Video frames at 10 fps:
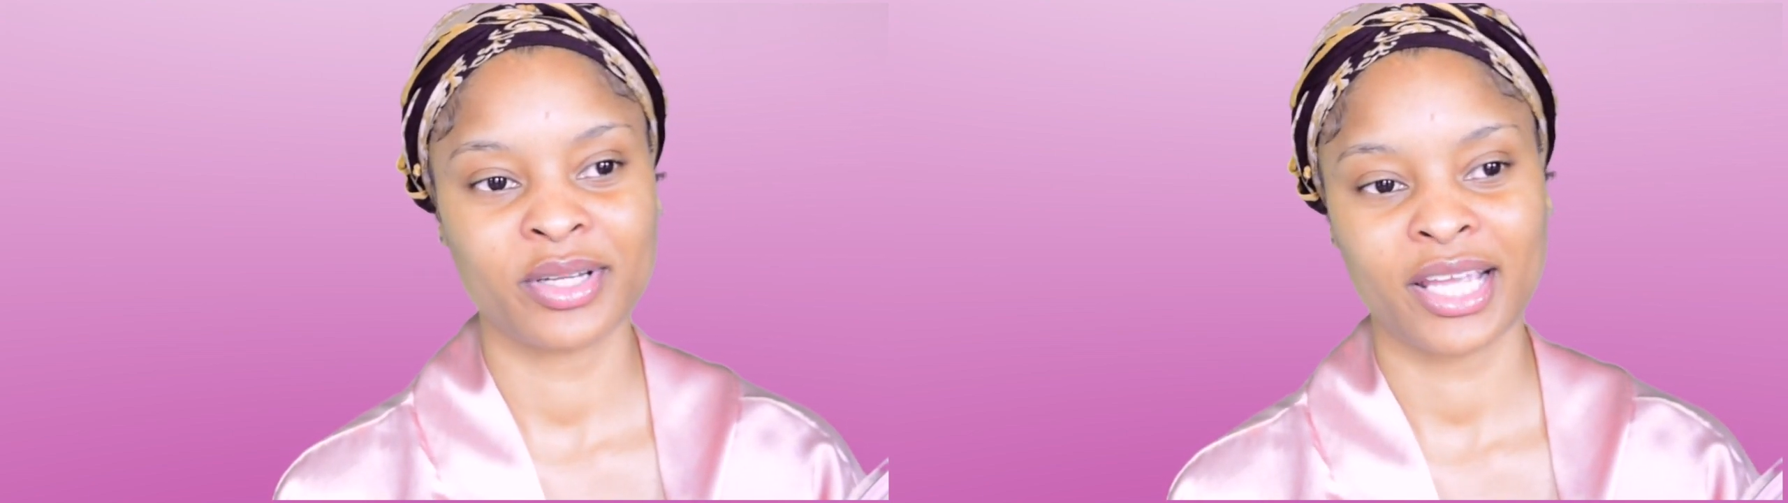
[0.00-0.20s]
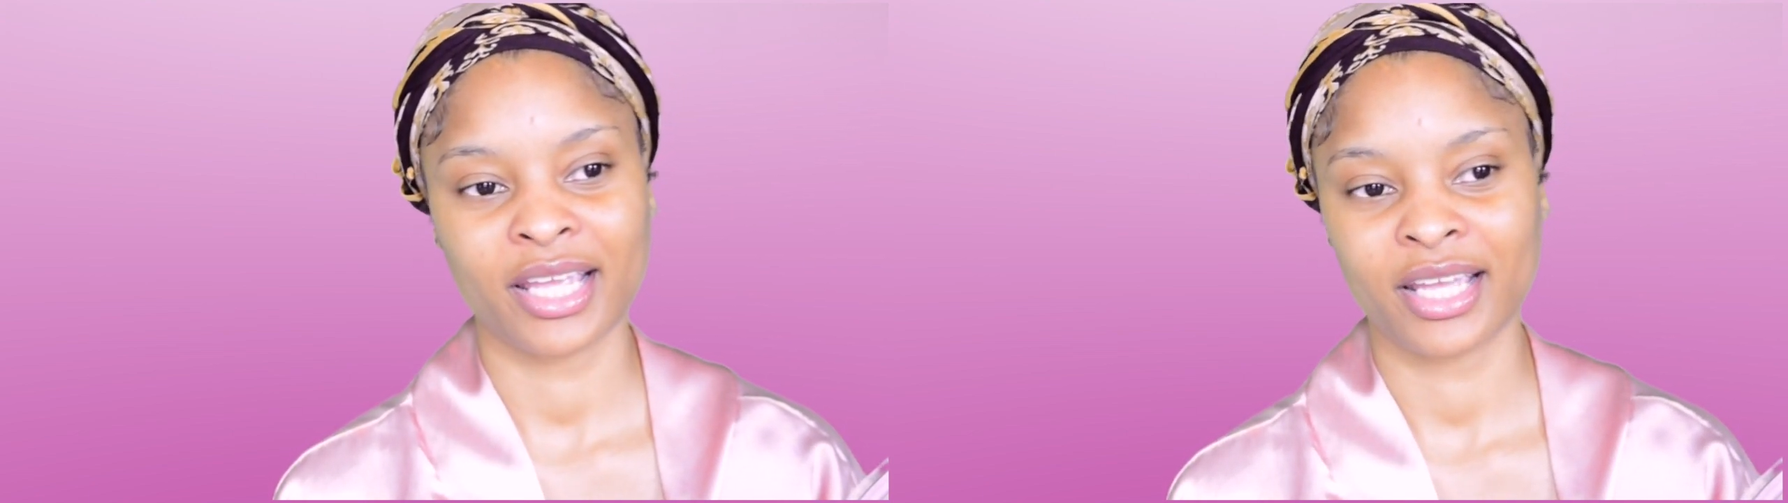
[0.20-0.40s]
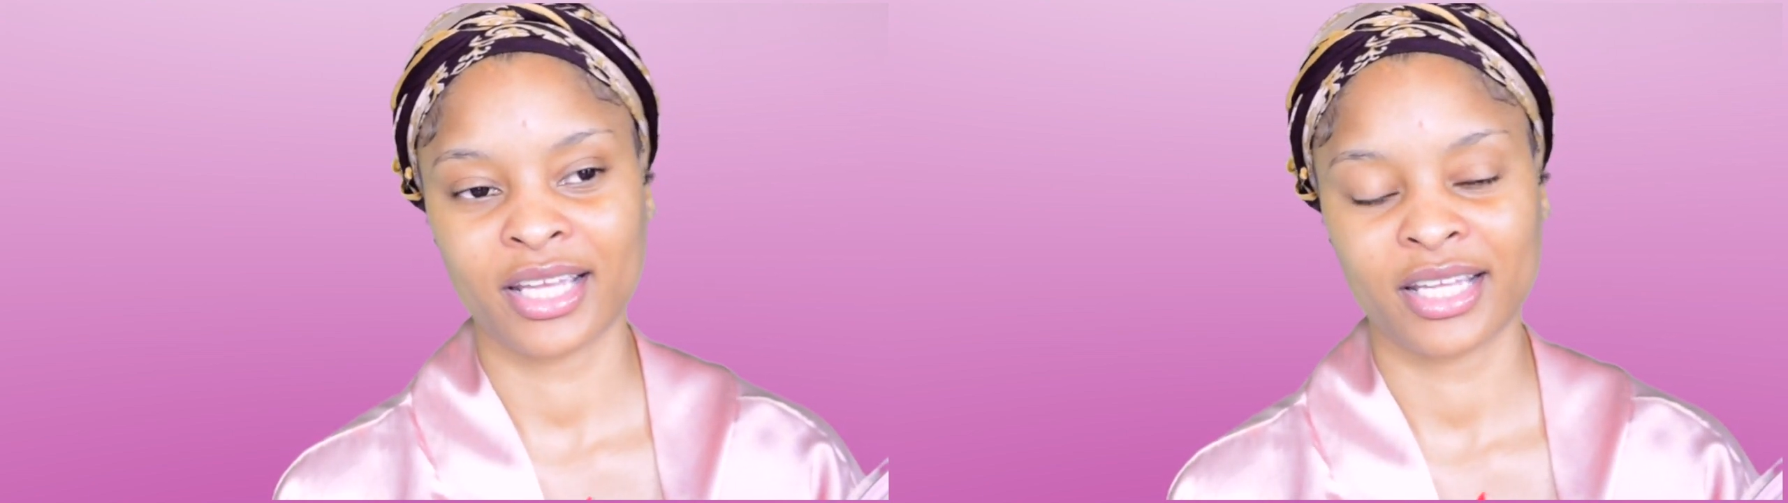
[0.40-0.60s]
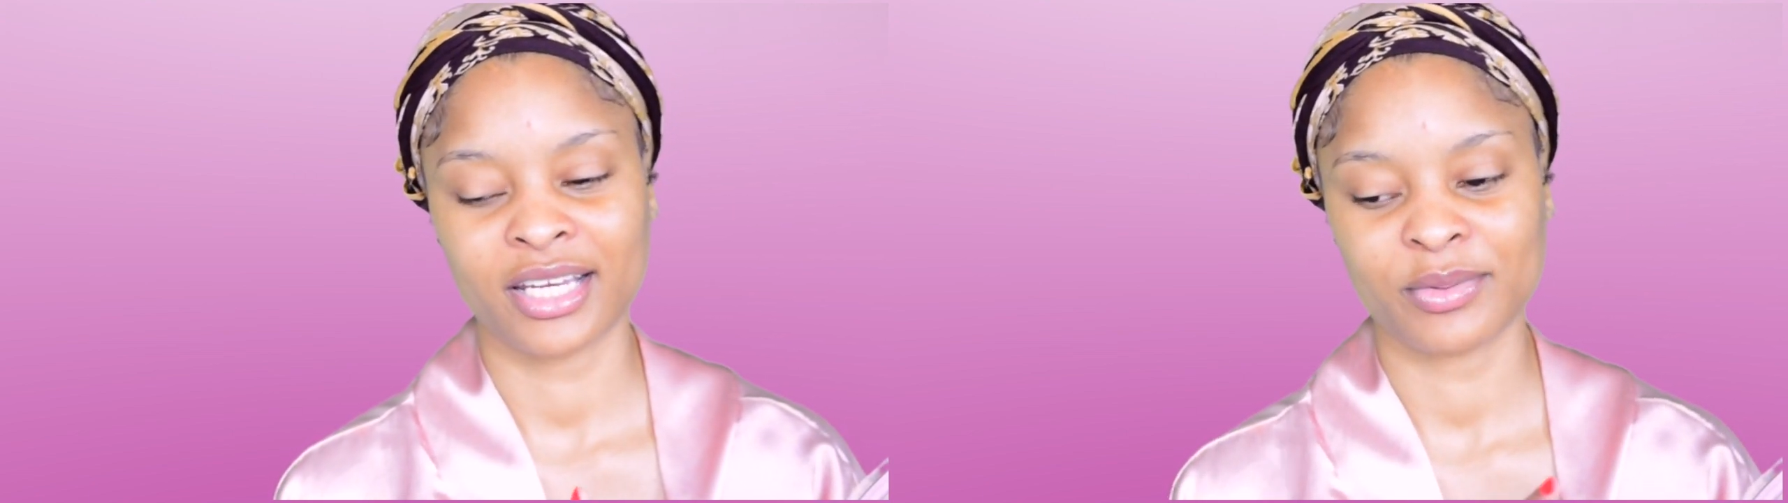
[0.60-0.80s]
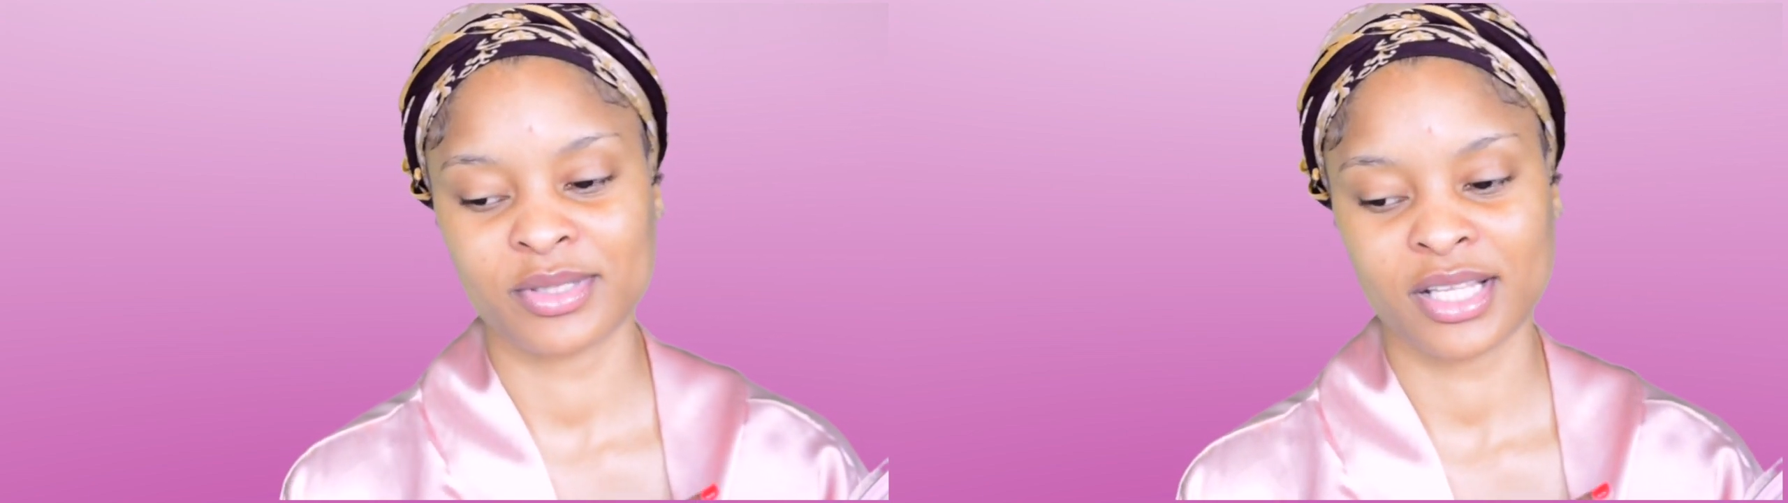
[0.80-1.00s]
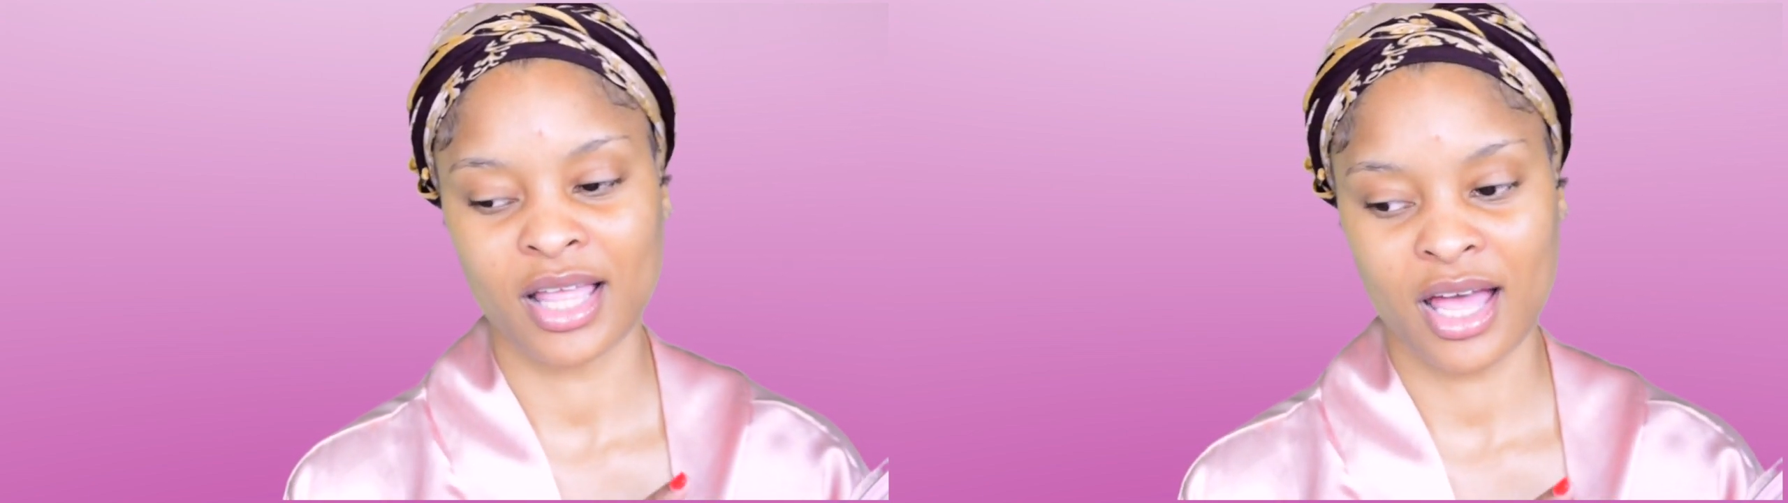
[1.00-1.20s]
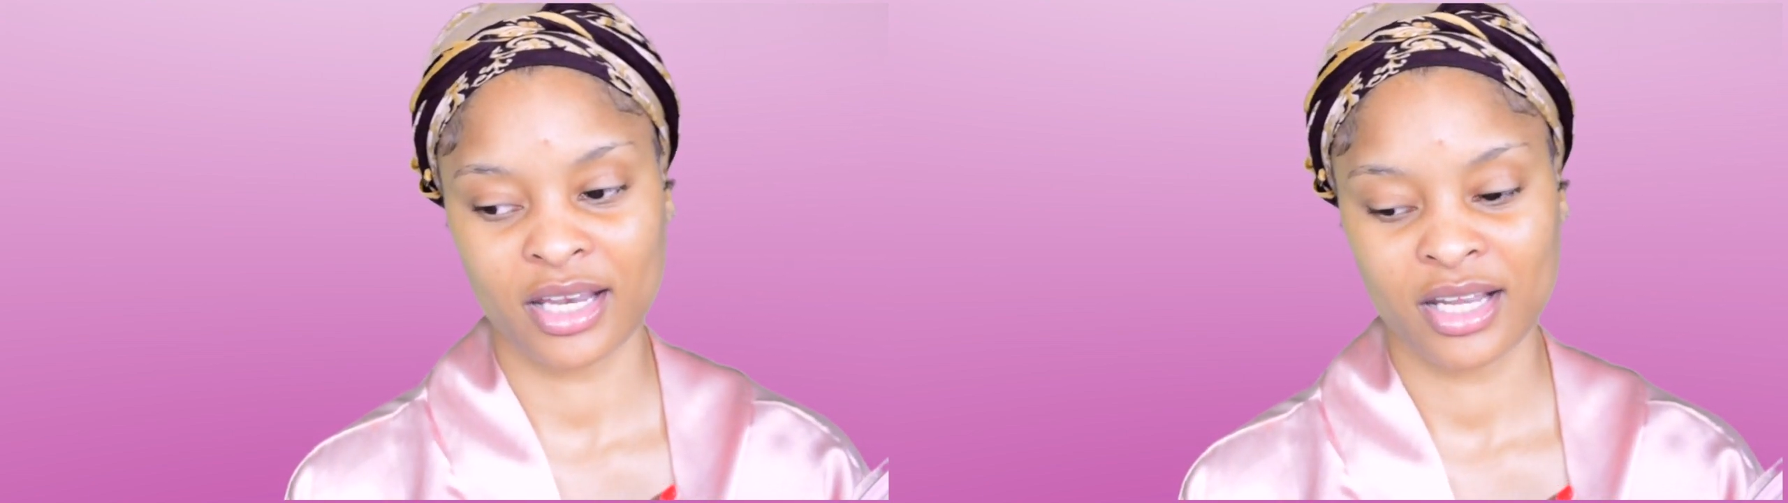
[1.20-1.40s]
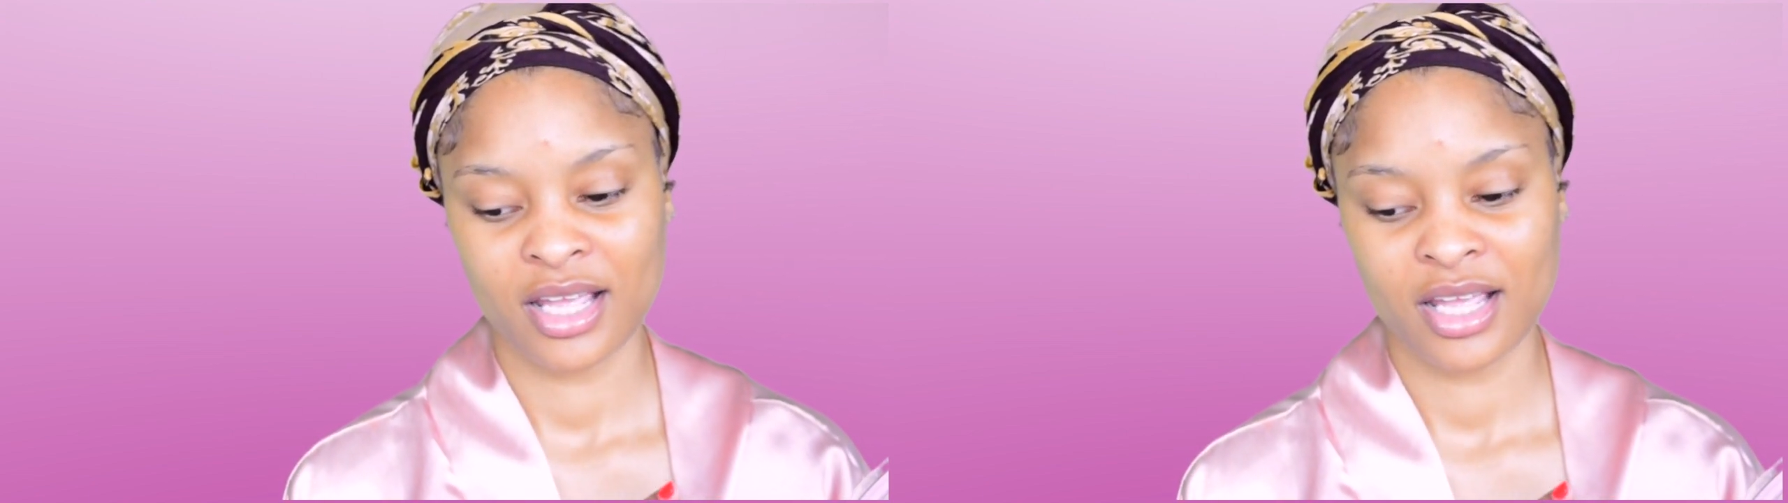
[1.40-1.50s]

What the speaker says: and it was a lot.